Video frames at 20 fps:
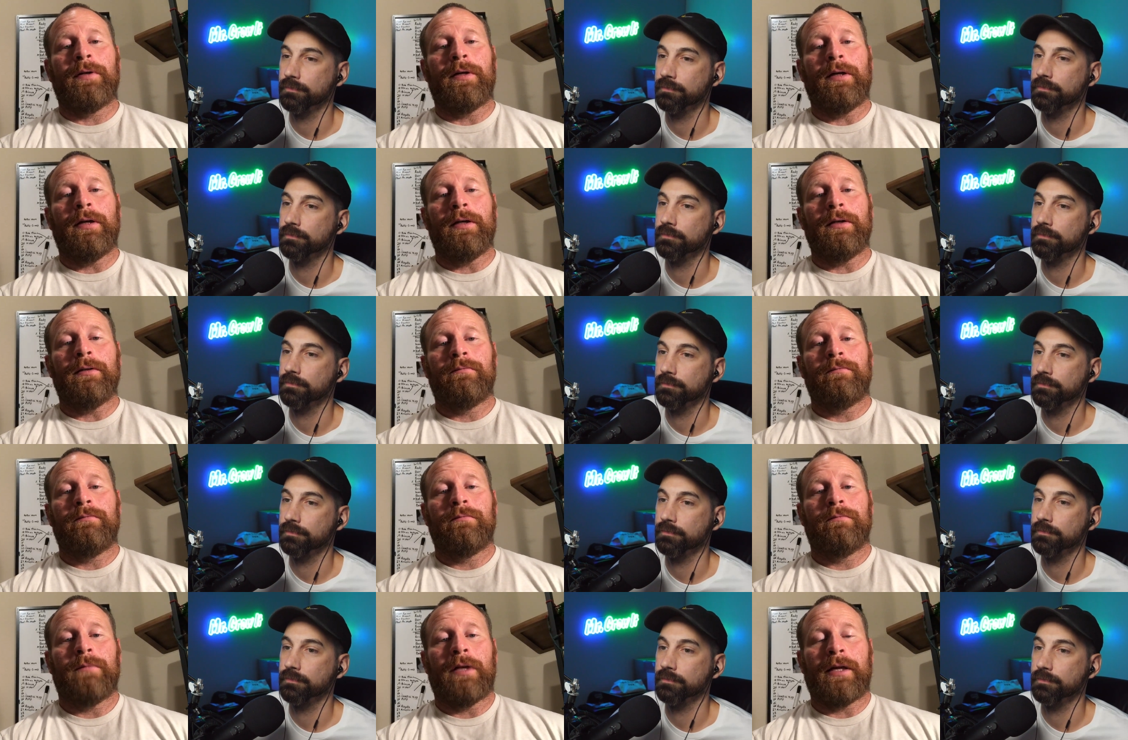Speaker 1: Uh,
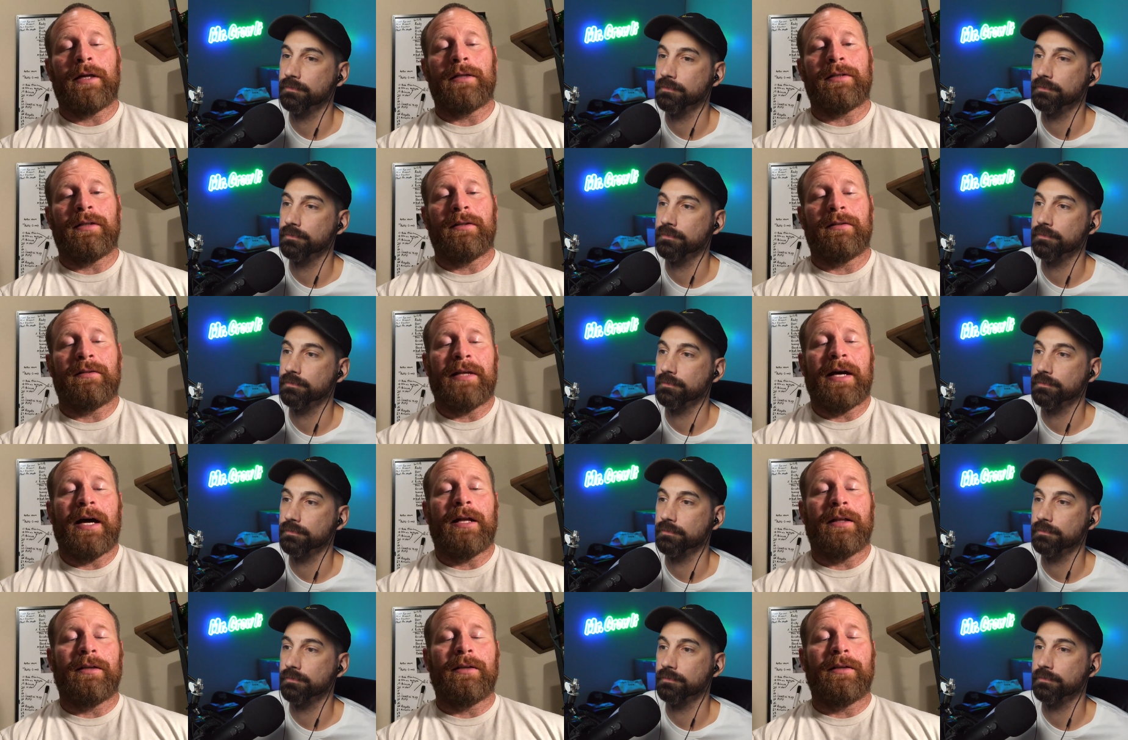like I said,
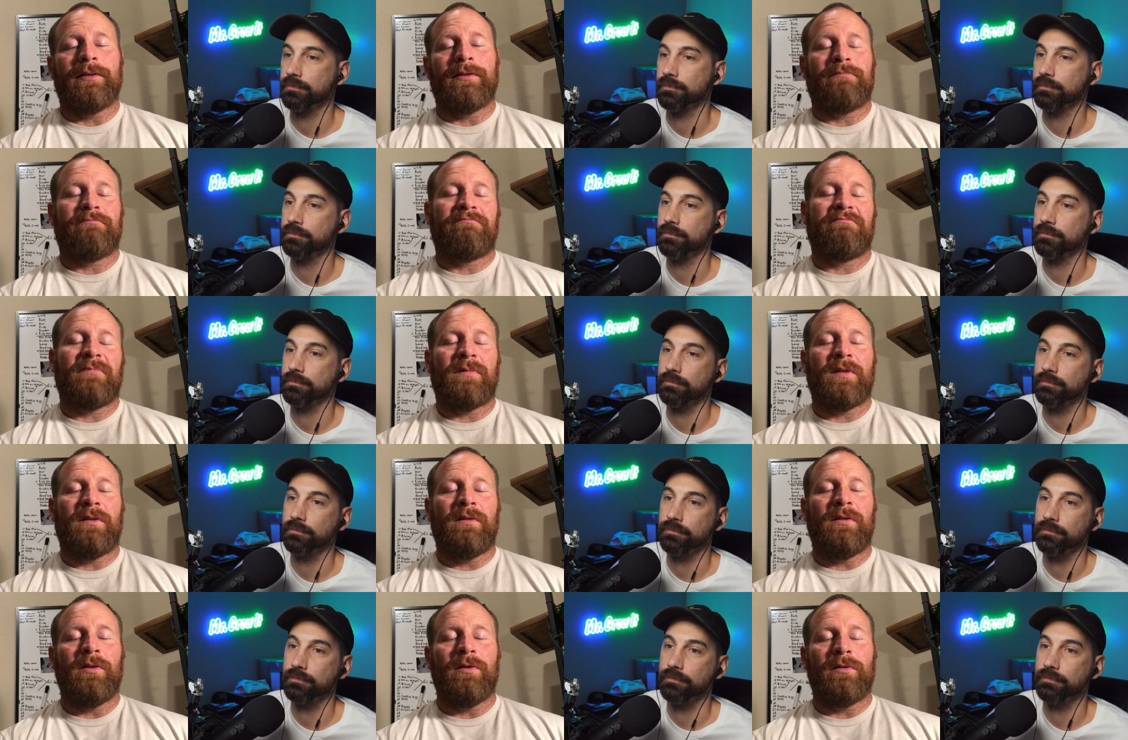salad is
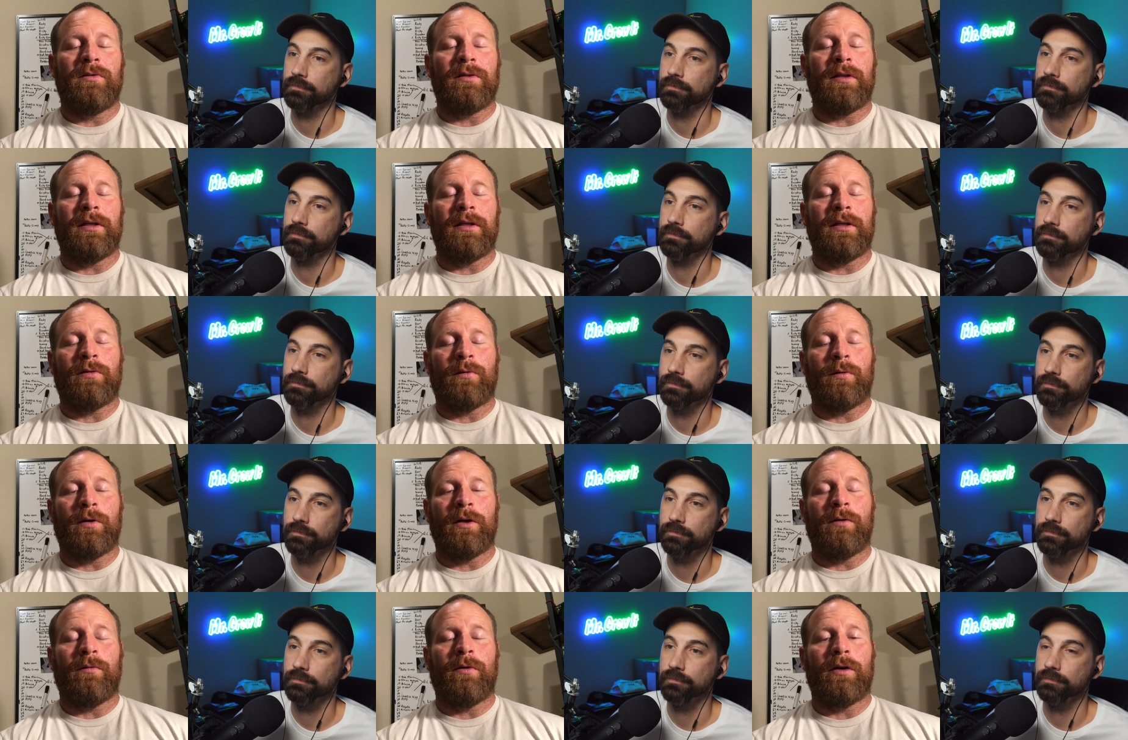usually
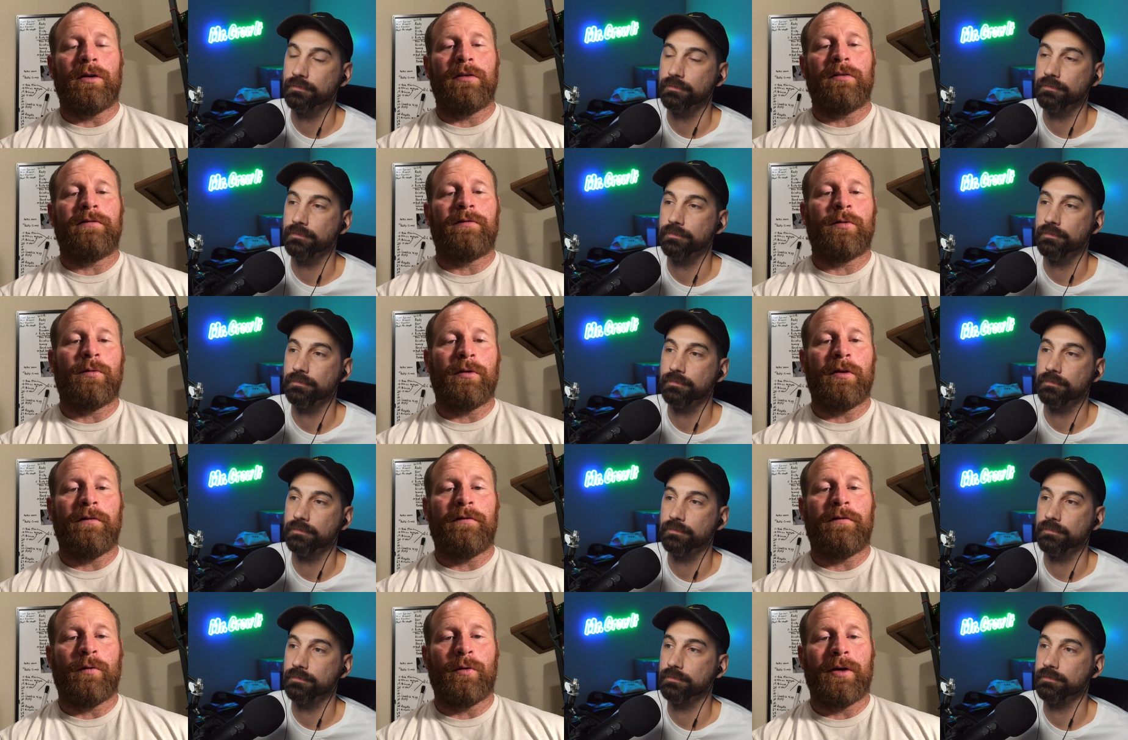twenty-one to
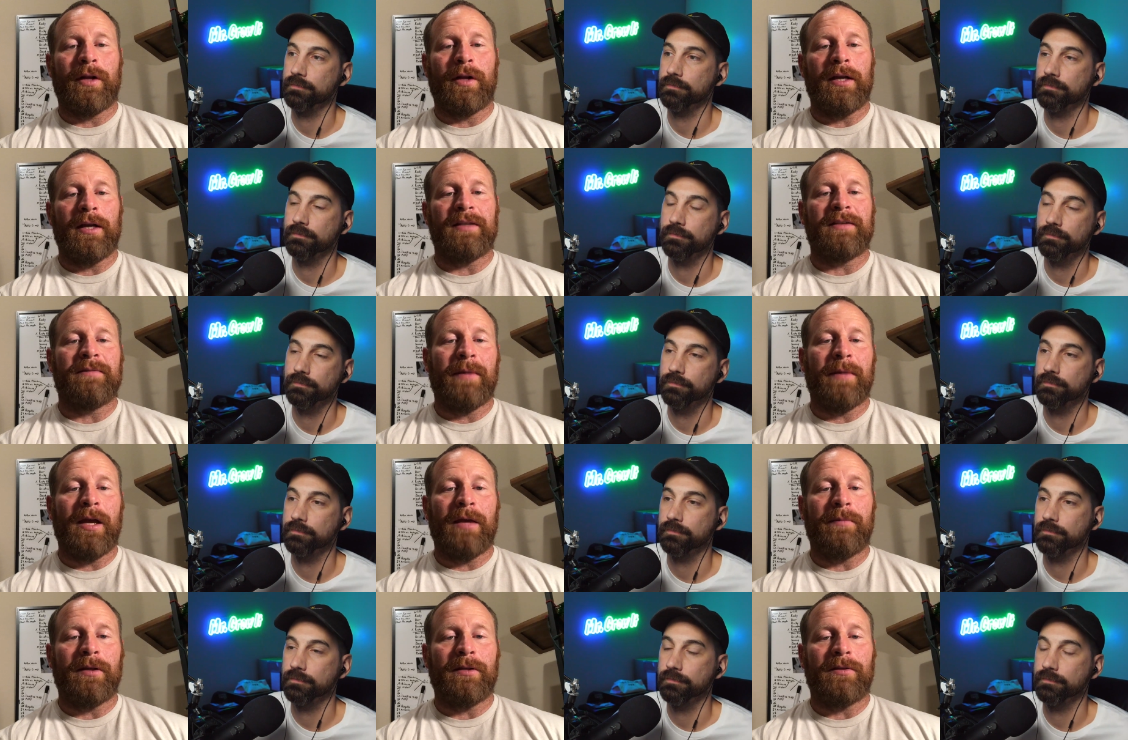twenty-four days,
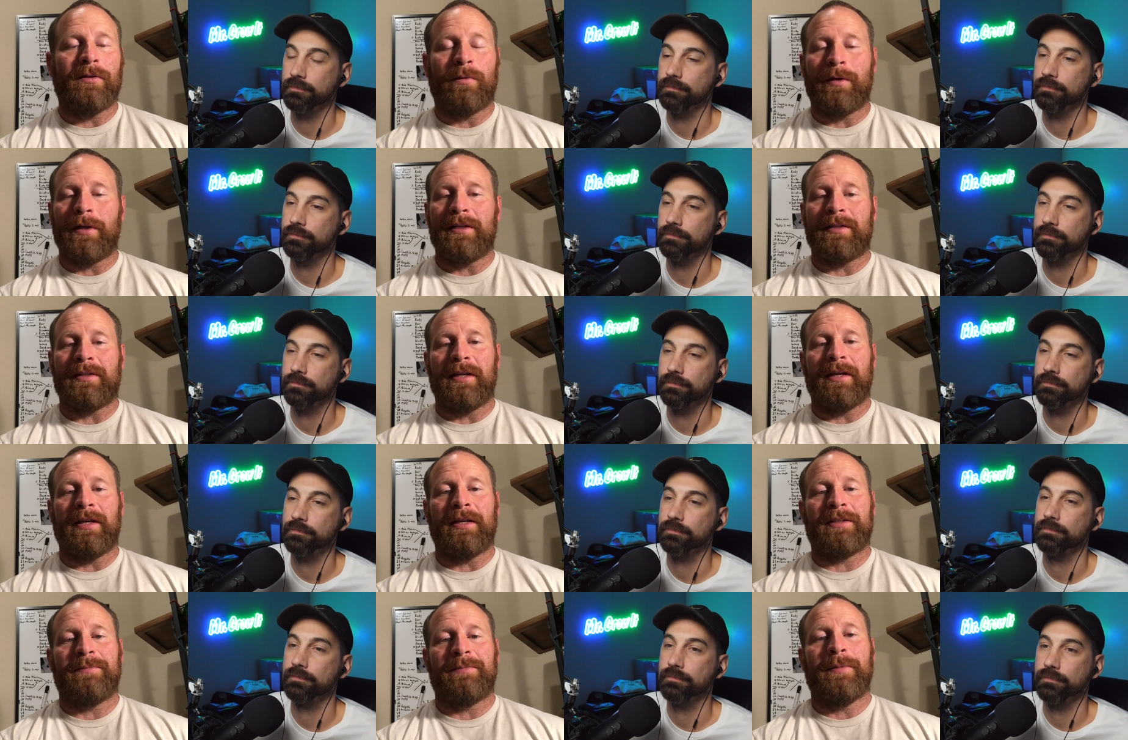maybe twenty-six,